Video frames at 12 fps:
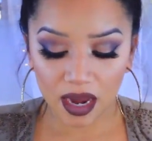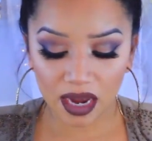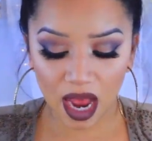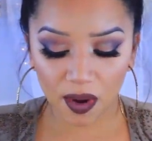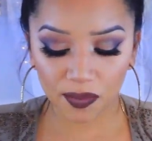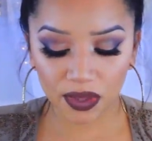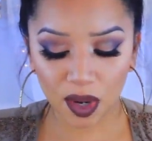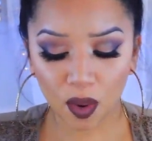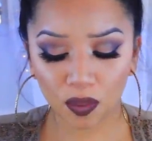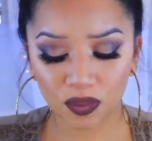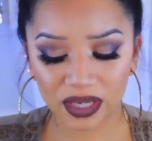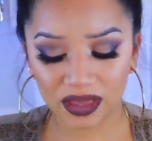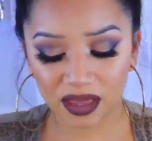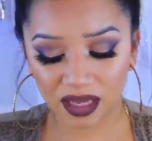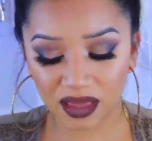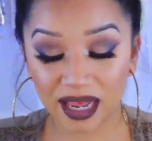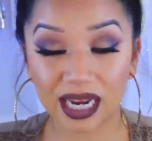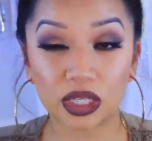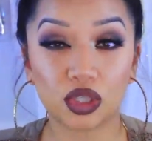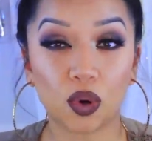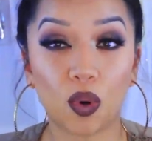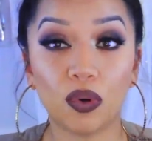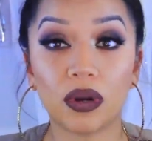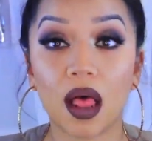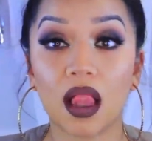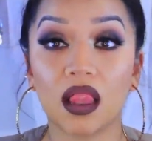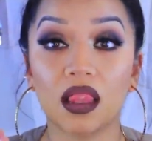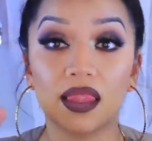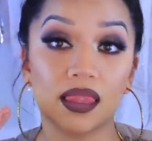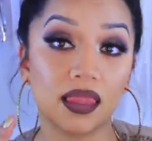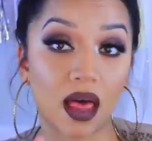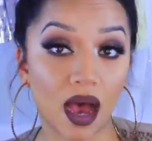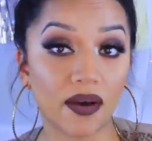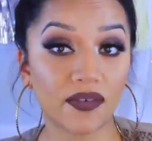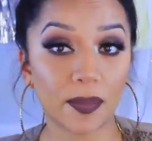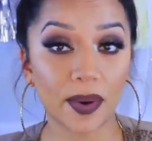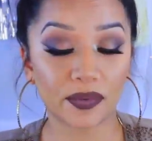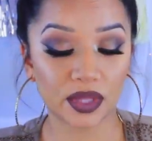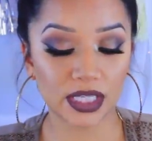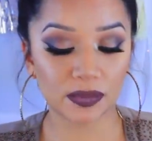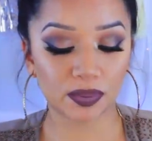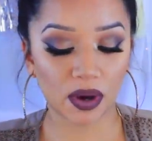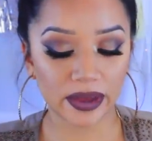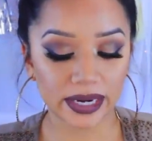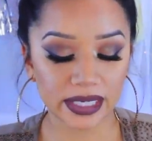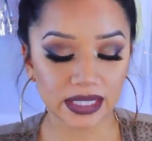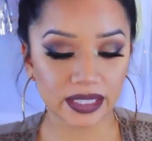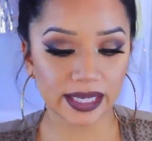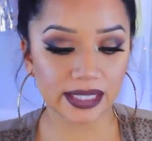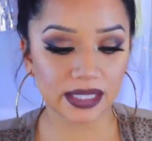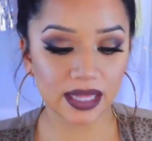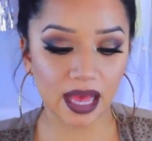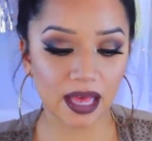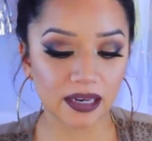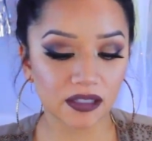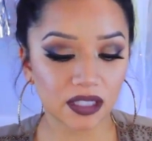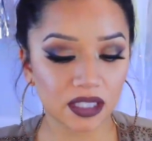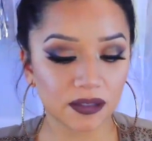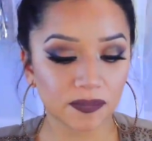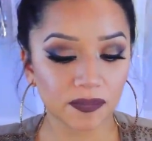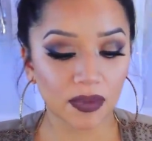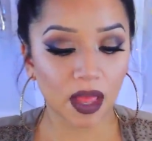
Now, the only thing that I don't love about these products is that,